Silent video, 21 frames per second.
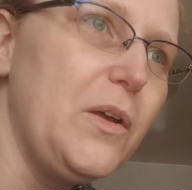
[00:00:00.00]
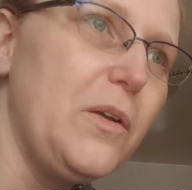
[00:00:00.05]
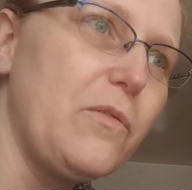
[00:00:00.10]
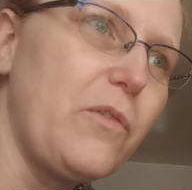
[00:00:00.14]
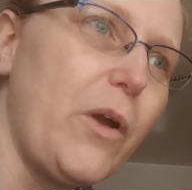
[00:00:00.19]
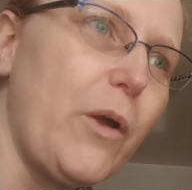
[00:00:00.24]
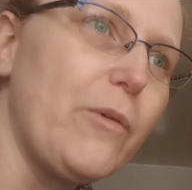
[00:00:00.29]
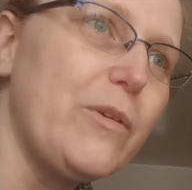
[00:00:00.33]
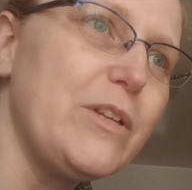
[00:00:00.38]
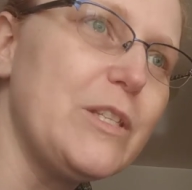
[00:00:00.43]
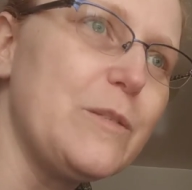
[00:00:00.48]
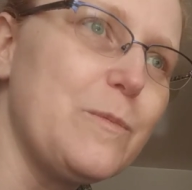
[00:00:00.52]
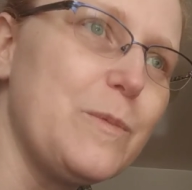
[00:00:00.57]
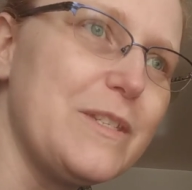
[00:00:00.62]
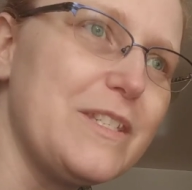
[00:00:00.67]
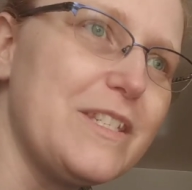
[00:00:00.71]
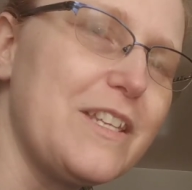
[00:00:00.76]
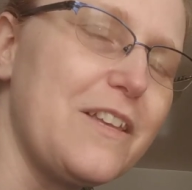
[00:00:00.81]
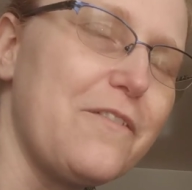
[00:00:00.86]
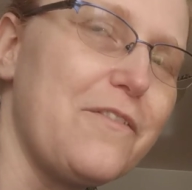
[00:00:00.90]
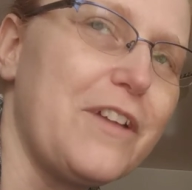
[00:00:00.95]
growing
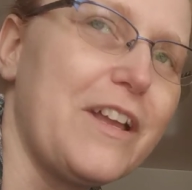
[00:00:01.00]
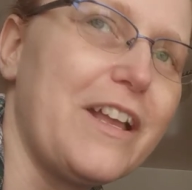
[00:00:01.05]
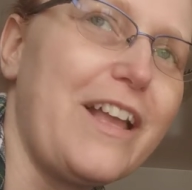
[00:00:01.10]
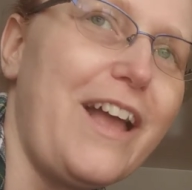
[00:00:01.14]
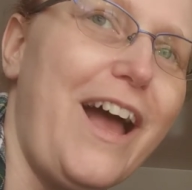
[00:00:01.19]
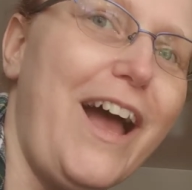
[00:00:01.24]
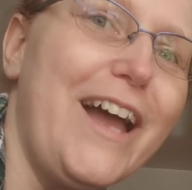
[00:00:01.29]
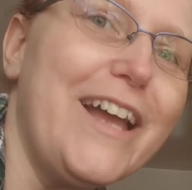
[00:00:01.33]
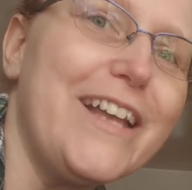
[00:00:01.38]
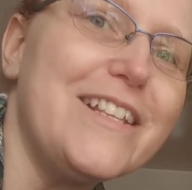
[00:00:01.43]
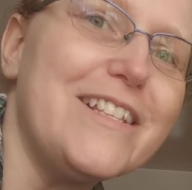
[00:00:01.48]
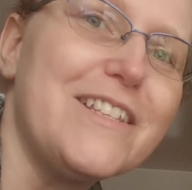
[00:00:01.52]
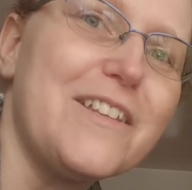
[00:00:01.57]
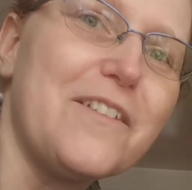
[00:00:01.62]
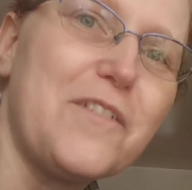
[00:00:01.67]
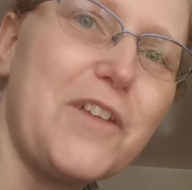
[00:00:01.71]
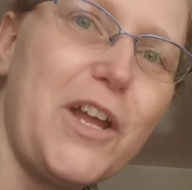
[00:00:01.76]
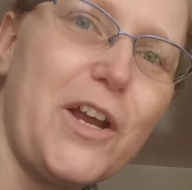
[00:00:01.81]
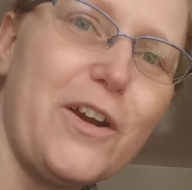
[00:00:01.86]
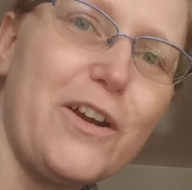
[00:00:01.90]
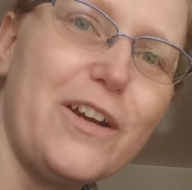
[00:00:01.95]
specific kinds of
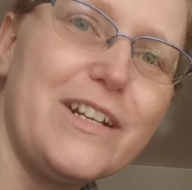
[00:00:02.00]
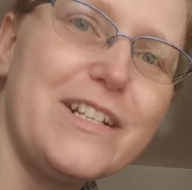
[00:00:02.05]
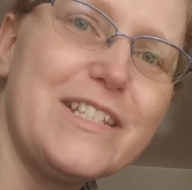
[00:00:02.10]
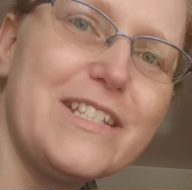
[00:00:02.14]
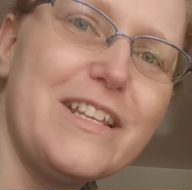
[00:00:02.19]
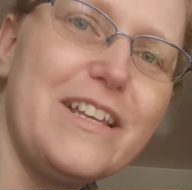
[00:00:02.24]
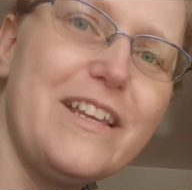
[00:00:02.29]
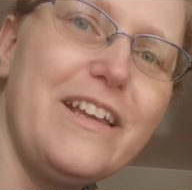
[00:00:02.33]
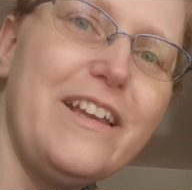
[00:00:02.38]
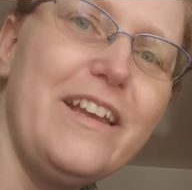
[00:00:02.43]
carrots.